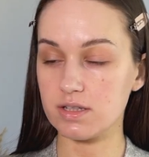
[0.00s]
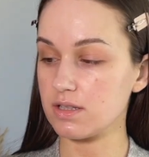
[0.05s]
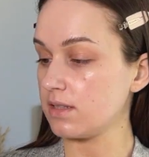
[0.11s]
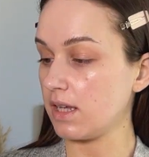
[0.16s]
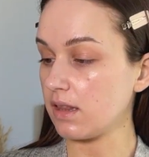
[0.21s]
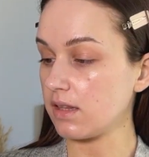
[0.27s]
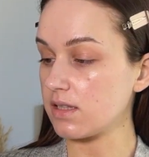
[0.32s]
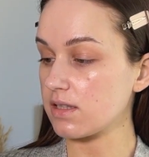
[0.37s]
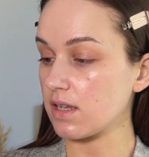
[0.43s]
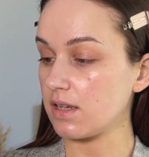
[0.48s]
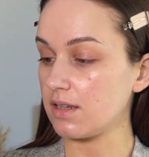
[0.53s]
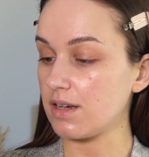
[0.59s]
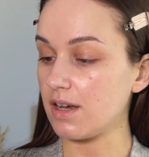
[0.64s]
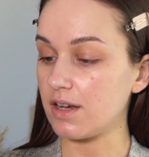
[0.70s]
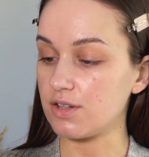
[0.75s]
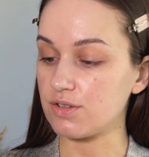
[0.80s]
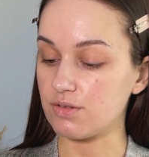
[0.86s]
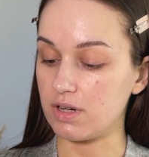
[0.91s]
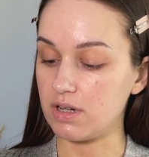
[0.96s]
daily skin
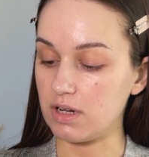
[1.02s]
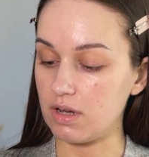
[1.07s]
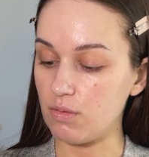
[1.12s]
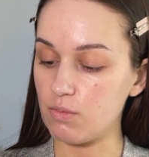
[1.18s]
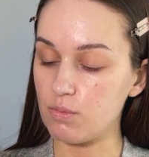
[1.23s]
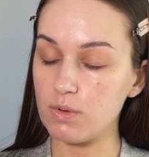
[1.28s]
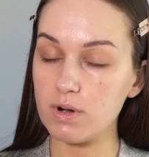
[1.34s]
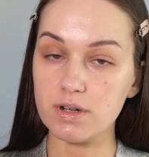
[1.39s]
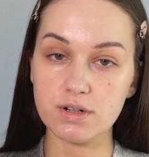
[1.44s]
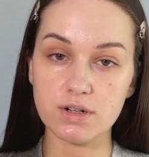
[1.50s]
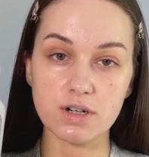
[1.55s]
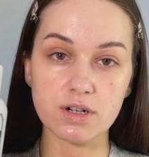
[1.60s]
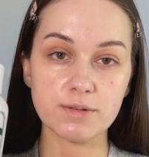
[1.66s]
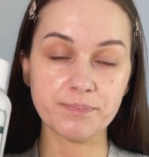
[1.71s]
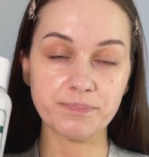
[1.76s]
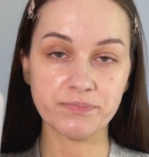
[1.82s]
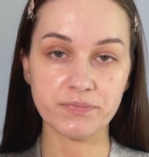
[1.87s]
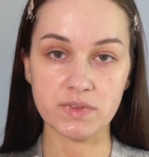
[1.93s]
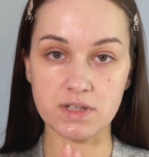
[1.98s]
hydrating water.
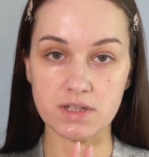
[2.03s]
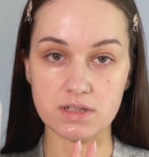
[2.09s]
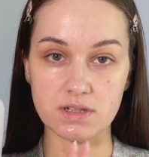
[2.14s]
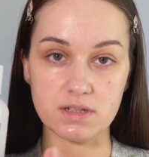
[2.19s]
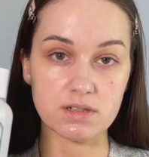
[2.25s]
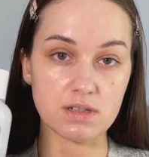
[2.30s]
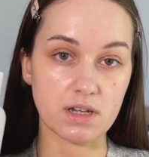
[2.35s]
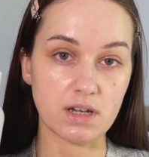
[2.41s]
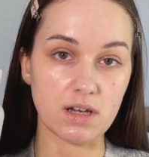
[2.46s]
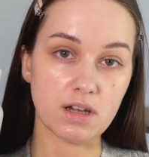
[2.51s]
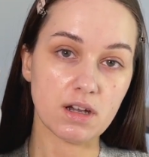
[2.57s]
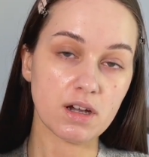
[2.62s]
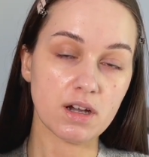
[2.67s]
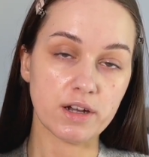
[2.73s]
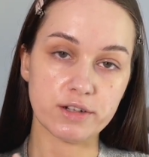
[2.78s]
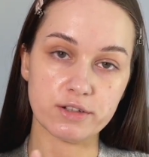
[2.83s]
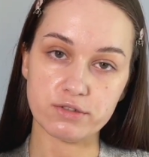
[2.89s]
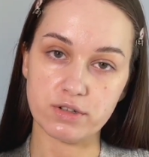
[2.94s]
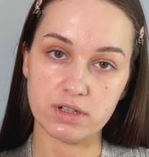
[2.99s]
This is a
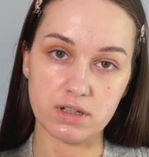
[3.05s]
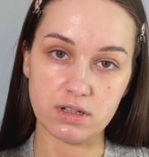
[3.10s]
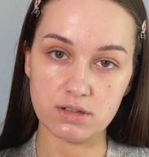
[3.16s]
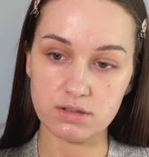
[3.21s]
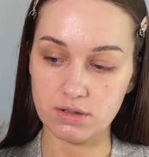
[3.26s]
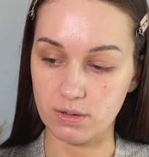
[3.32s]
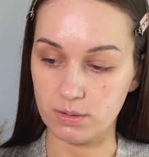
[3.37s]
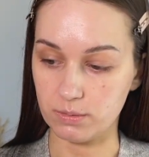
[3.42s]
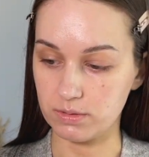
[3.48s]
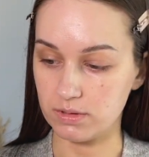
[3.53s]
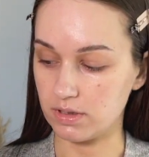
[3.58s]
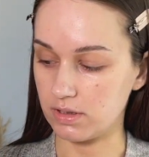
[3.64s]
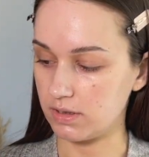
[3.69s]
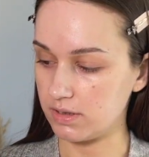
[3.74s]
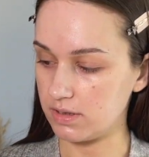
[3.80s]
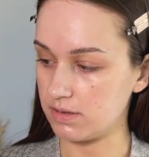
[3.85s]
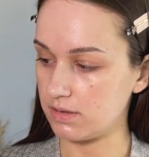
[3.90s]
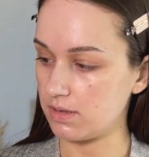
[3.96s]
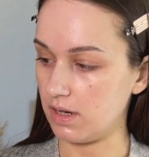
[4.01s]
hydrating toner.
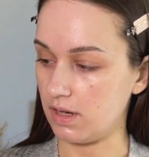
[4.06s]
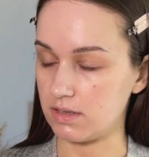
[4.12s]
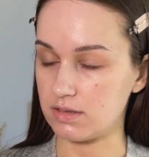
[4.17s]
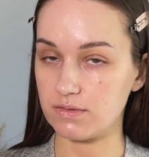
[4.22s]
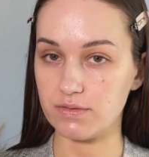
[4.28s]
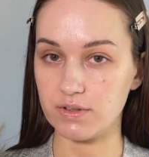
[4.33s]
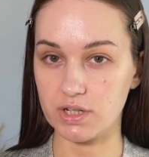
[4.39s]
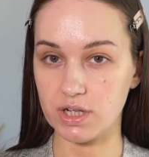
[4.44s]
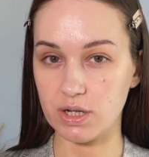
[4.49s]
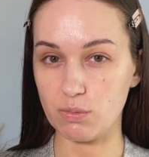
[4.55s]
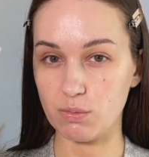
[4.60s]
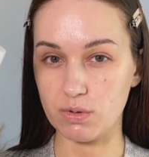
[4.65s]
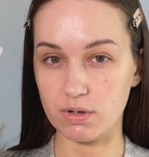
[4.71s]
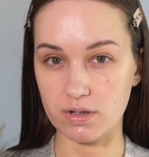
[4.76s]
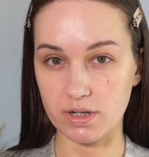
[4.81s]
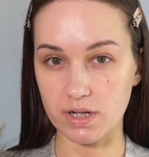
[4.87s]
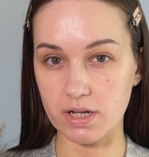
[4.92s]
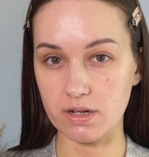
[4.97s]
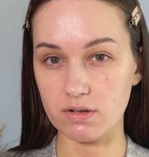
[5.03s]
It has very
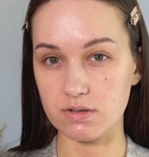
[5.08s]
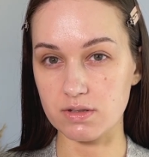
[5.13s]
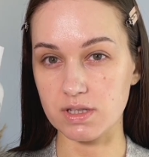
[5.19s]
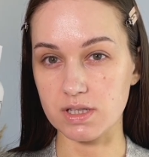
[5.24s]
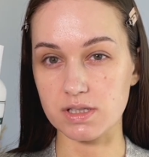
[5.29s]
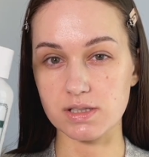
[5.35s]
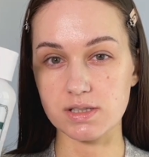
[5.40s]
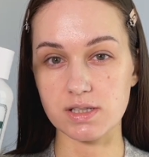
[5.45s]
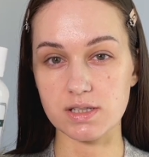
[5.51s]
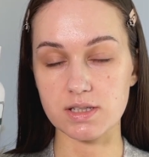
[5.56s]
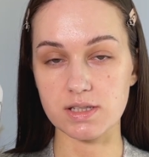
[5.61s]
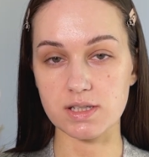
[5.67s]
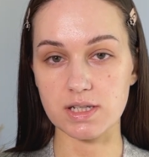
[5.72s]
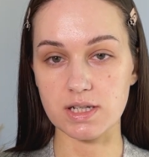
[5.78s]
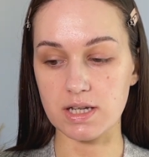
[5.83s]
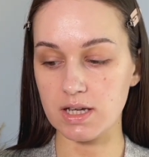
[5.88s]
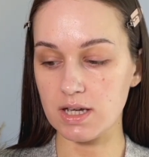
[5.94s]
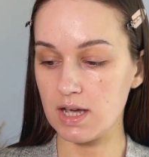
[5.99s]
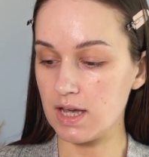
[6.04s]
watery
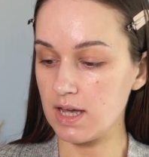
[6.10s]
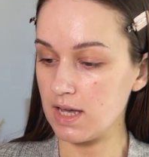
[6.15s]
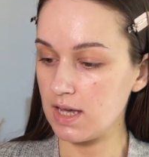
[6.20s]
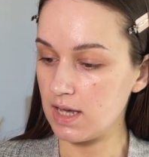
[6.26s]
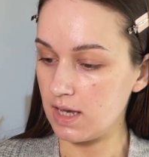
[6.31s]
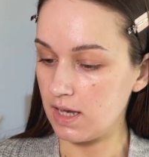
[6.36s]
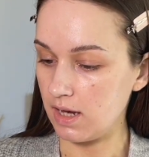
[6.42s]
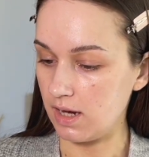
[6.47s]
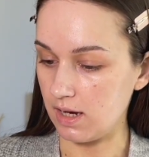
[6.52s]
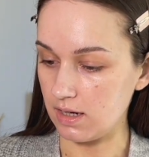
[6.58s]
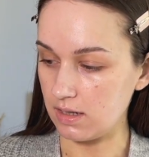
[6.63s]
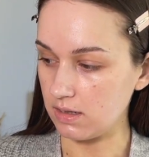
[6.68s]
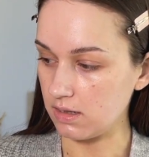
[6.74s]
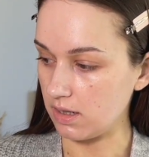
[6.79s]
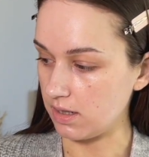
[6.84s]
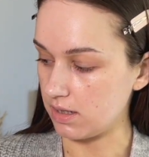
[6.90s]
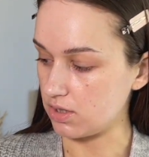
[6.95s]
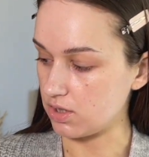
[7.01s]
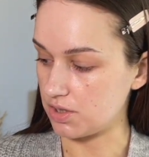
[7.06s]
consistency, and
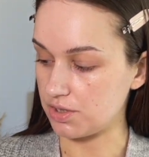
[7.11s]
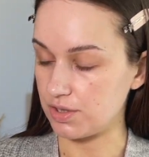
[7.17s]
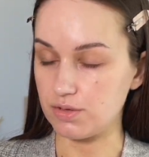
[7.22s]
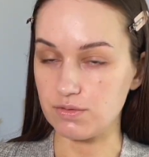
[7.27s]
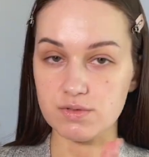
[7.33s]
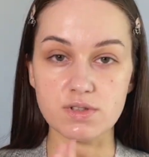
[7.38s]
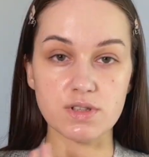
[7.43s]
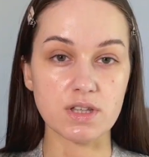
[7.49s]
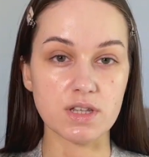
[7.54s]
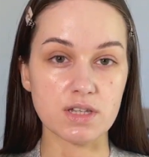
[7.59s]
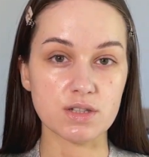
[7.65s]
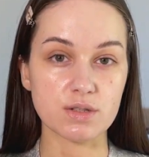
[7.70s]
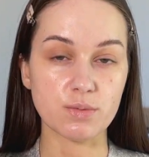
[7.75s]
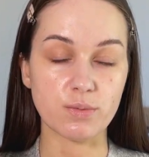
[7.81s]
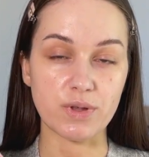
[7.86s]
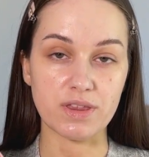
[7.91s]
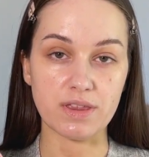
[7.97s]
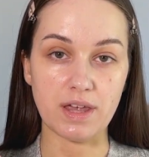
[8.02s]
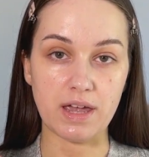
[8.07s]
I just used this
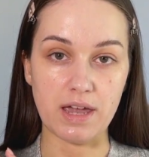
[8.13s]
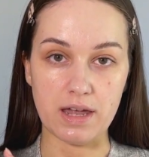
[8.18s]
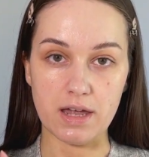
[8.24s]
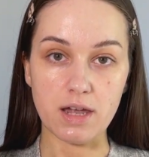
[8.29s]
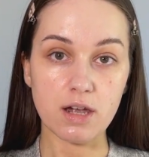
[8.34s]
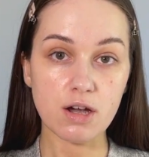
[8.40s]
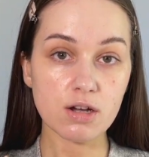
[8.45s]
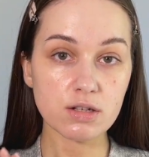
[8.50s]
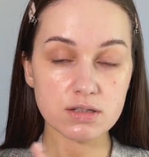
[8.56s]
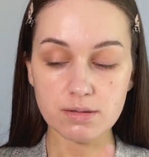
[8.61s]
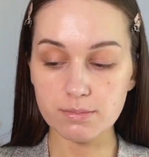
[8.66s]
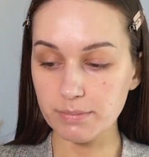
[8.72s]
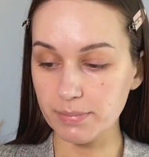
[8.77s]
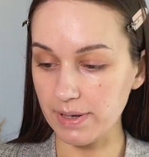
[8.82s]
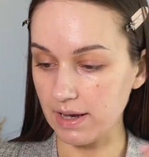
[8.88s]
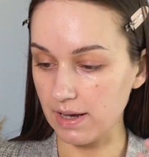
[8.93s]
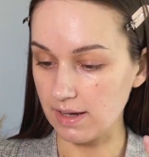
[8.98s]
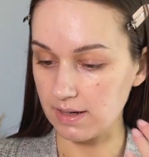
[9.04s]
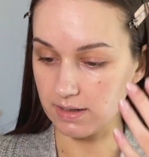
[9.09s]
with a cotton
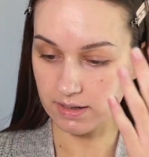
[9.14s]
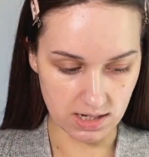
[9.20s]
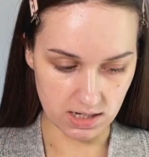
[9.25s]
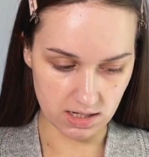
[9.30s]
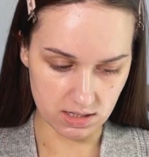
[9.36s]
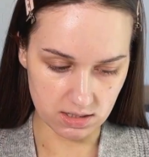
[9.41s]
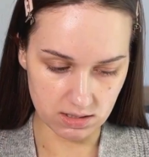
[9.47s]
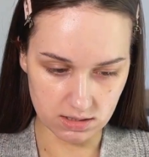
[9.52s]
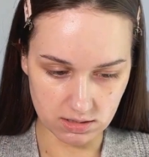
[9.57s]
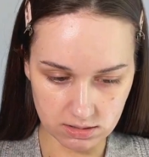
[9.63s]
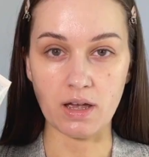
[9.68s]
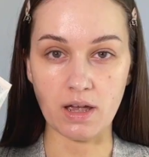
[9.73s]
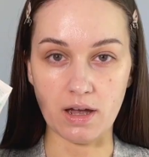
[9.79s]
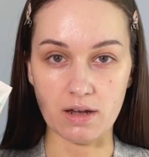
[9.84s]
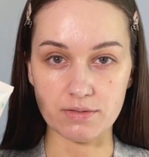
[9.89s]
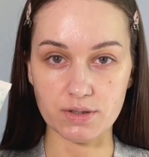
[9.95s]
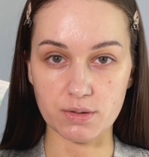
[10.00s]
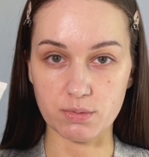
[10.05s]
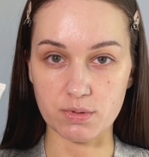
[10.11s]
pad, and
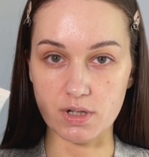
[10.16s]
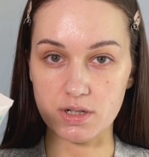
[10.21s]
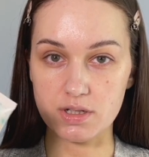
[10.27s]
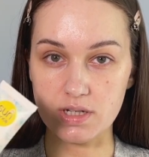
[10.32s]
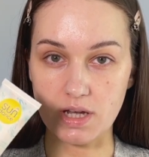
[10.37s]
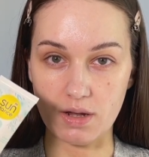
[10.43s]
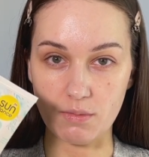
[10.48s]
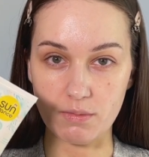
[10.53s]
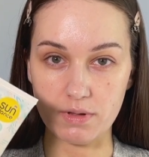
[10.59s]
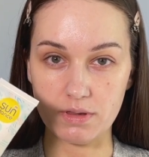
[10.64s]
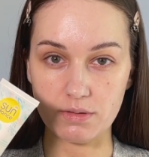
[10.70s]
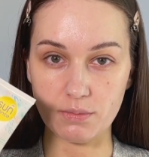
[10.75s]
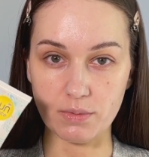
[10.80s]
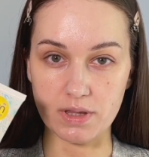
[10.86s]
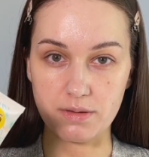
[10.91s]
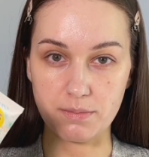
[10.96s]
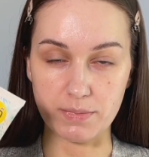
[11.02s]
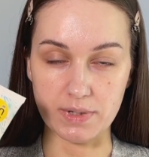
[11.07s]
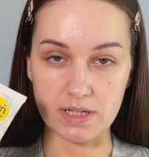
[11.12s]
afterwards I went
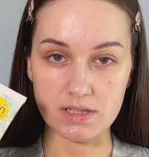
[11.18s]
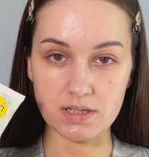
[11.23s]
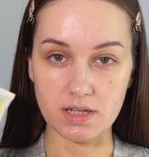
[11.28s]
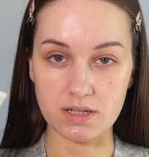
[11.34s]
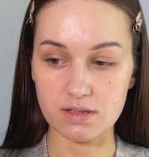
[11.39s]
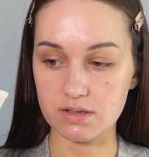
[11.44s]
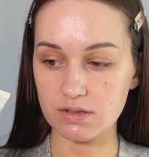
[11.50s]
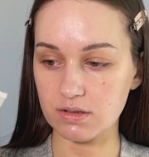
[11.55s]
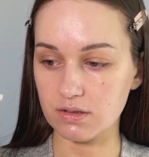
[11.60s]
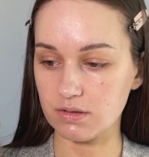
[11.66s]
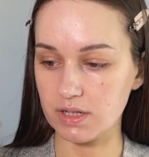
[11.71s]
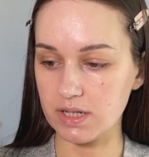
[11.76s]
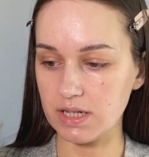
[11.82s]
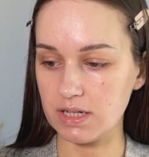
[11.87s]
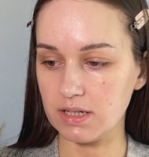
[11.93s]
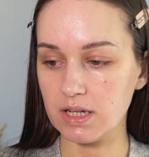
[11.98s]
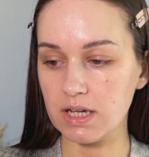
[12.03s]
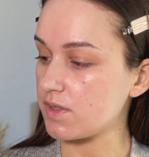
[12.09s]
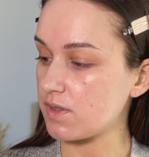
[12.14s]
with my
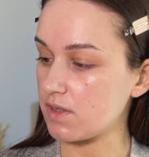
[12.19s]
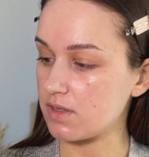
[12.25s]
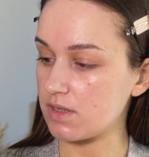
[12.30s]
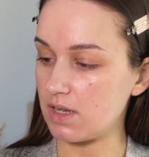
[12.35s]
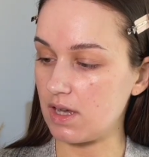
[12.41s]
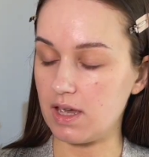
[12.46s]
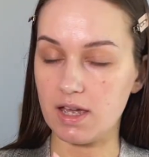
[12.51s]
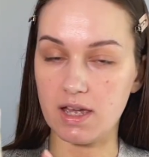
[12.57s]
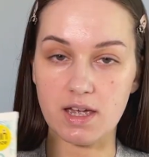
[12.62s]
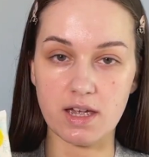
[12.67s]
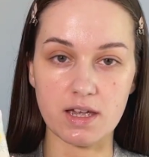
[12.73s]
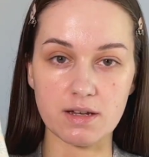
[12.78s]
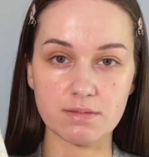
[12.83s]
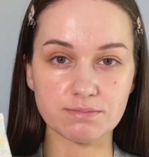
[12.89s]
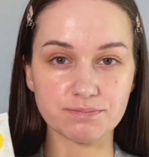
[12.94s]
sunscreen. This is a